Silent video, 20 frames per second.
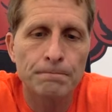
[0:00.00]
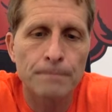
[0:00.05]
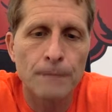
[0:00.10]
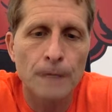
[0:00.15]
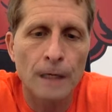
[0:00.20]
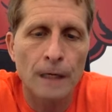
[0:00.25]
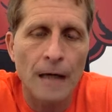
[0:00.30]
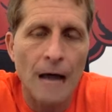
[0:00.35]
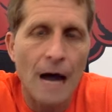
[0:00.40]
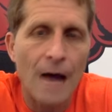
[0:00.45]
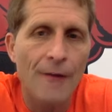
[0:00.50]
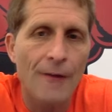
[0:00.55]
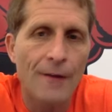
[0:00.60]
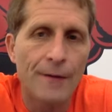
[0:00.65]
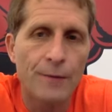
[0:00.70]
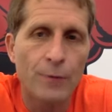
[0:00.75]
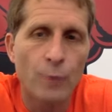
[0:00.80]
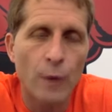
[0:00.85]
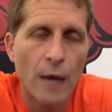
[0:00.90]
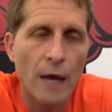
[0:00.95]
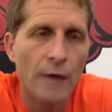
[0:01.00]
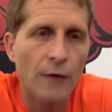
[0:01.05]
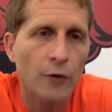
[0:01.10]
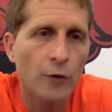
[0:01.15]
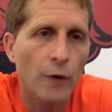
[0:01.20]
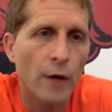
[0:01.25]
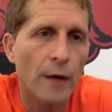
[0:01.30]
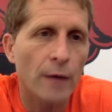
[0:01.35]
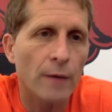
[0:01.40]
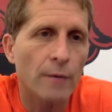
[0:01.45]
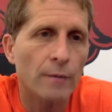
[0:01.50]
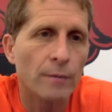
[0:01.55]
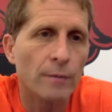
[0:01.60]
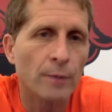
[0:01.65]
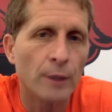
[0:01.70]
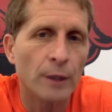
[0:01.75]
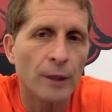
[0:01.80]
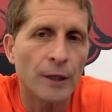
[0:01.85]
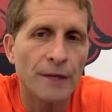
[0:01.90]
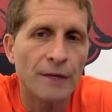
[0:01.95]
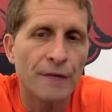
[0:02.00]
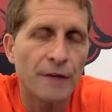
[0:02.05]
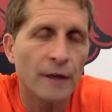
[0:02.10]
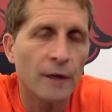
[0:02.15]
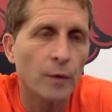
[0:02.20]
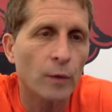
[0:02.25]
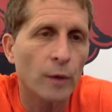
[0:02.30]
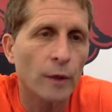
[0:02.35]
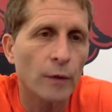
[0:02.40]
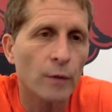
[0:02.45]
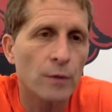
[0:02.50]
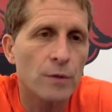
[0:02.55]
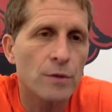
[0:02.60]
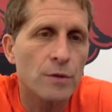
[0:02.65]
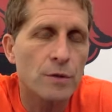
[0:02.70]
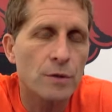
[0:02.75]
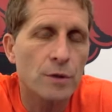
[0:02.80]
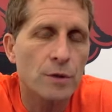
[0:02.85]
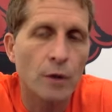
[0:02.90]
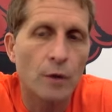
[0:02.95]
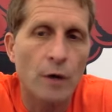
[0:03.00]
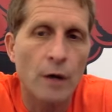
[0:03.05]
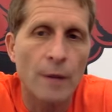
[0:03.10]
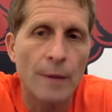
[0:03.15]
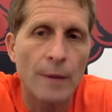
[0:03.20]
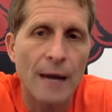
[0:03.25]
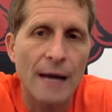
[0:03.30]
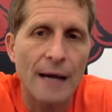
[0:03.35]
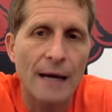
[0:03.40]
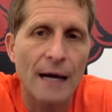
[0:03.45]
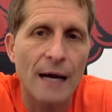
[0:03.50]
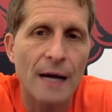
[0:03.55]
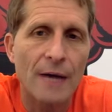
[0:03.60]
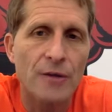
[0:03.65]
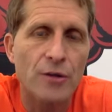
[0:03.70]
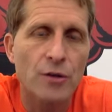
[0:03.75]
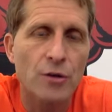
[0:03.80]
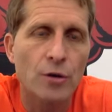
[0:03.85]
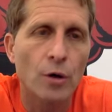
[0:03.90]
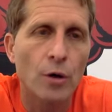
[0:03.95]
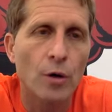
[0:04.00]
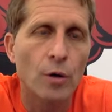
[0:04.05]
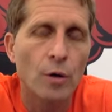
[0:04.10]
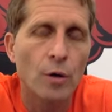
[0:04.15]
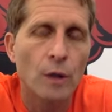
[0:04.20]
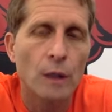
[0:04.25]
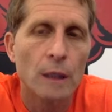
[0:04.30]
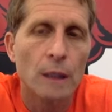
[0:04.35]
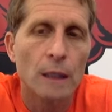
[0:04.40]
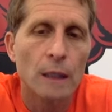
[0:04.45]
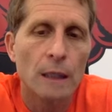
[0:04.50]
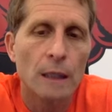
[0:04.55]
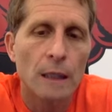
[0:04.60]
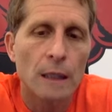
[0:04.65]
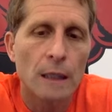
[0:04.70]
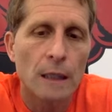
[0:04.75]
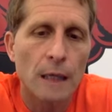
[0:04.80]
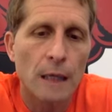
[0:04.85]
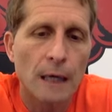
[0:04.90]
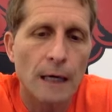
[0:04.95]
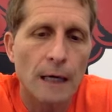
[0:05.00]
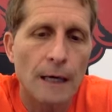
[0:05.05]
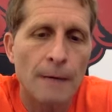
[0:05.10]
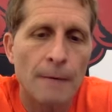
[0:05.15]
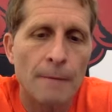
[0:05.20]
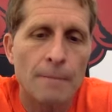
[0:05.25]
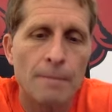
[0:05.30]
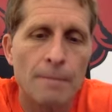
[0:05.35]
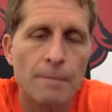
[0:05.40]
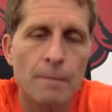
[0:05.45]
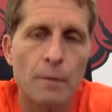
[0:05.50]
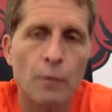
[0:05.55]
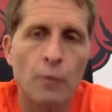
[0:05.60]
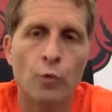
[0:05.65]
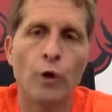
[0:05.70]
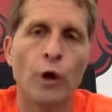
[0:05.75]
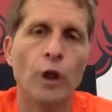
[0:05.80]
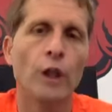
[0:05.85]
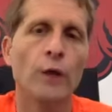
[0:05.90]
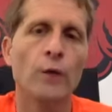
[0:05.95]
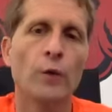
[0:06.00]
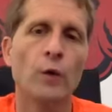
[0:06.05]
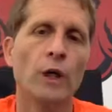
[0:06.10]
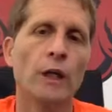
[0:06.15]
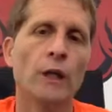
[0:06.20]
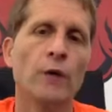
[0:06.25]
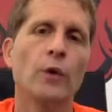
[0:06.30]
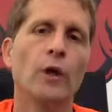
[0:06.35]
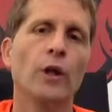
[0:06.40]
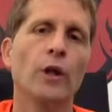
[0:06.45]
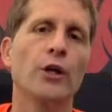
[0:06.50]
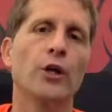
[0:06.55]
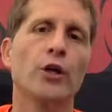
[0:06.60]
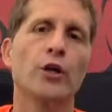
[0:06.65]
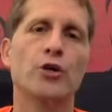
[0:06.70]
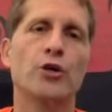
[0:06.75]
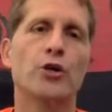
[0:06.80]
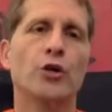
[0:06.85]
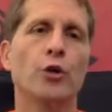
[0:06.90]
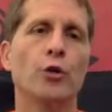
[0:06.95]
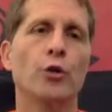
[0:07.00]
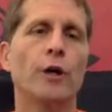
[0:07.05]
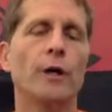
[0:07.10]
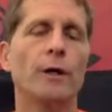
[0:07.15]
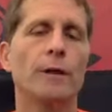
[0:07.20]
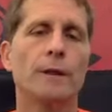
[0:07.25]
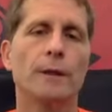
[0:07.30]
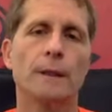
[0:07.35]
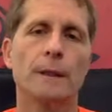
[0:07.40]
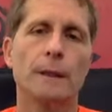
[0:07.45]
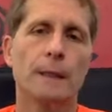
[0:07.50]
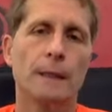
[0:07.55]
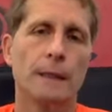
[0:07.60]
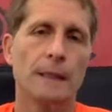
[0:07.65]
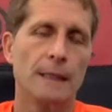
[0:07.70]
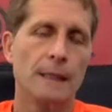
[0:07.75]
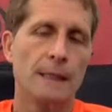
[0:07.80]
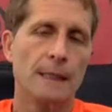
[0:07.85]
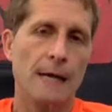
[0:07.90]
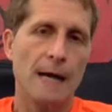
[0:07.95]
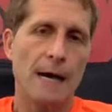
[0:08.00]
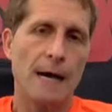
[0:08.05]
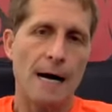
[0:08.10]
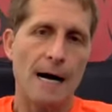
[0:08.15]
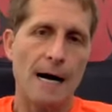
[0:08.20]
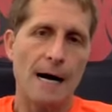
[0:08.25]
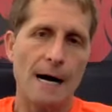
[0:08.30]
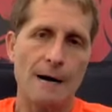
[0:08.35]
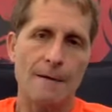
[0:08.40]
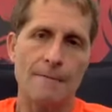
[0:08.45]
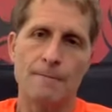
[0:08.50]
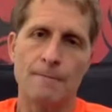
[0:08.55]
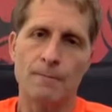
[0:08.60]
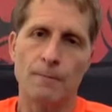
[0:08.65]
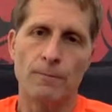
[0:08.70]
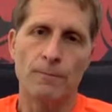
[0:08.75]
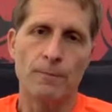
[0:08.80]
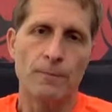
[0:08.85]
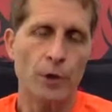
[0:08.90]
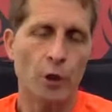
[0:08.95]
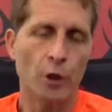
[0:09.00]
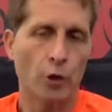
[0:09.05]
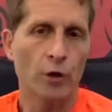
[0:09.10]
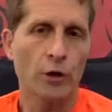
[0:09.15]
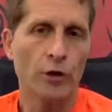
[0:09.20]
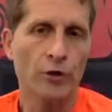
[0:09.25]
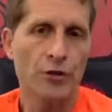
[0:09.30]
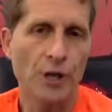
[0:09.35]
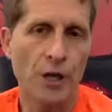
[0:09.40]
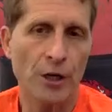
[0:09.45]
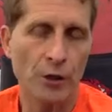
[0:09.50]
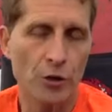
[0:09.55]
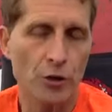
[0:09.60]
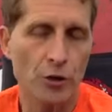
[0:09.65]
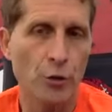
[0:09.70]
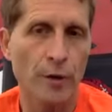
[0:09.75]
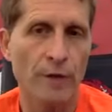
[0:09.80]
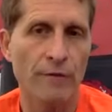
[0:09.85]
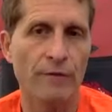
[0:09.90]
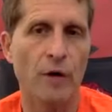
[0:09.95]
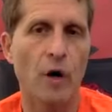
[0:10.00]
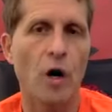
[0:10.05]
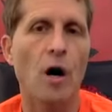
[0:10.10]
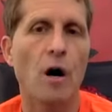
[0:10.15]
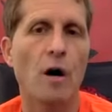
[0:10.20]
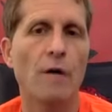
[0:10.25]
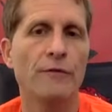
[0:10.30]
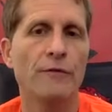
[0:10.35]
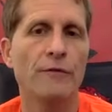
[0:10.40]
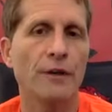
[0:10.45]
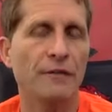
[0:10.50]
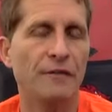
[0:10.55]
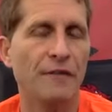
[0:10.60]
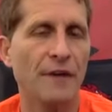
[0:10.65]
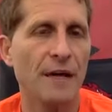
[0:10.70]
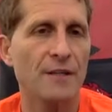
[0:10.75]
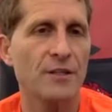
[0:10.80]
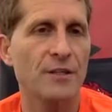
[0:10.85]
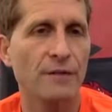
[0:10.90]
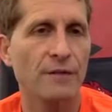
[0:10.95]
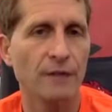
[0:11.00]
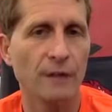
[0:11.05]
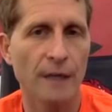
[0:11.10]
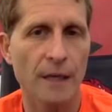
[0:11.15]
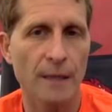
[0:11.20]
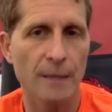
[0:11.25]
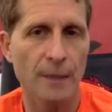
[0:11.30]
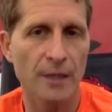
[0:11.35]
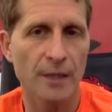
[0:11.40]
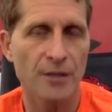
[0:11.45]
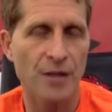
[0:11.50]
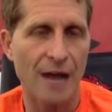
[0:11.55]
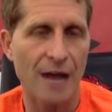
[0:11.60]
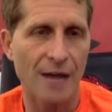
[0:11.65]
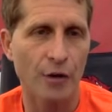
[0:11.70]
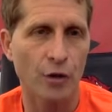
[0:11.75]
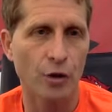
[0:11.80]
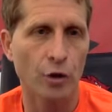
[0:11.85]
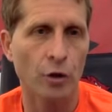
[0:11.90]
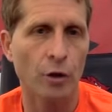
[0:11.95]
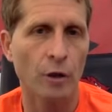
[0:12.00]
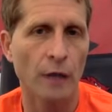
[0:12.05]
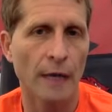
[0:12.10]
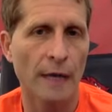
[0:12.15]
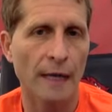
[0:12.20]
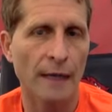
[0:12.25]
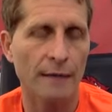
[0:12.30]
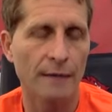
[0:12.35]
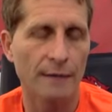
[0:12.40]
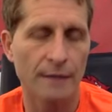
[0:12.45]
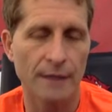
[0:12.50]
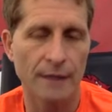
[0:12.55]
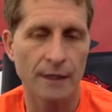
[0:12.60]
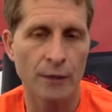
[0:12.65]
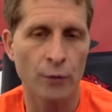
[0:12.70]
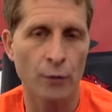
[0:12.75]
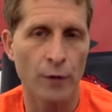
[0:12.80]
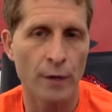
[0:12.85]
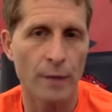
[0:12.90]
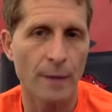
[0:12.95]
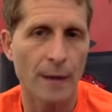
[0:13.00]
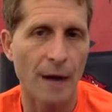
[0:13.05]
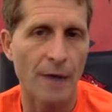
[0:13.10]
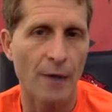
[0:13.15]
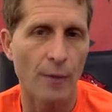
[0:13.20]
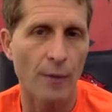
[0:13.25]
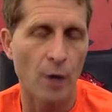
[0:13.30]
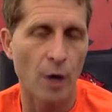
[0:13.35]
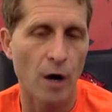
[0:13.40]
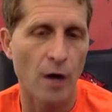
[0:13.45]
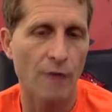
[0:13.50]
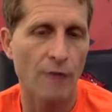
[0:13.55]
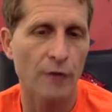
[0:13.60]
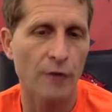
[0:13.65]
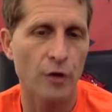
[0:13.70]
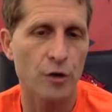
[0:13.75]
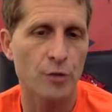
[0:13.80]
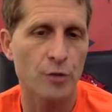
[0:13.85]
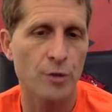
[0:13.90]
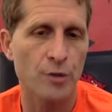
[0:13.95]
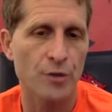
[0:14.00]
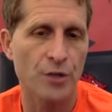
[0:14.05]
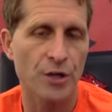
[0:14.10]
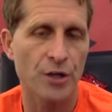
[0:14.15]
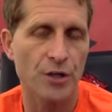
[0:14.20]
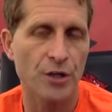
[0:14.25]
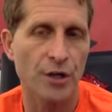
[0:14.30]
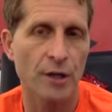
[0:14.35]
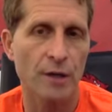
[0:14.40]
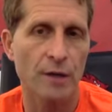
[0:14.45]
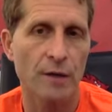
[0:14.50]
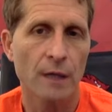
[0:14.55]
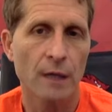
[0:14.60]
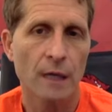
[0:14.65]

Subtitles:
A guy that we had great belief in when he was, you know, coming out of high school. Really, really, really good shooter. You know, continues to evolve defensively, but he's got good length. He can rebound the ball for his position.